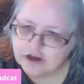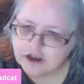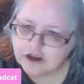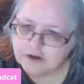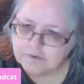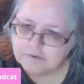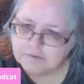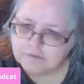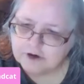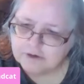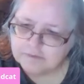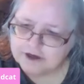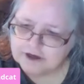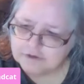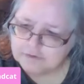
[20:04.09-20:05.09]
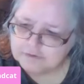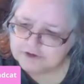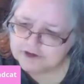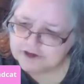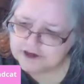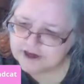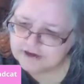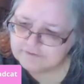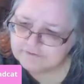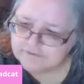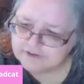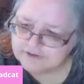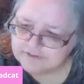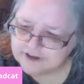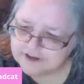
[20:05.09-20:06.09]
I will probably lose it again in
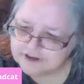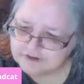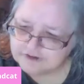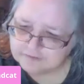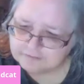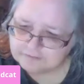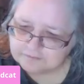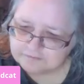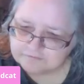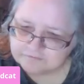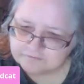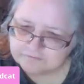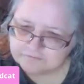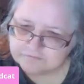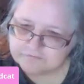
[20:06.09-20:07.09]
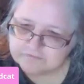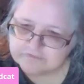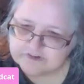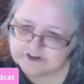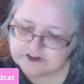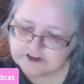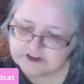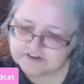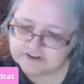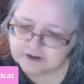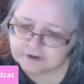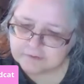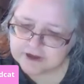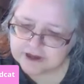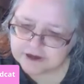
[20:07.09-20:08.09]
5 seconds. Yes,
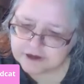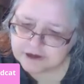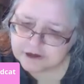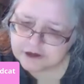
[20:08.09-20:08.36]
I will.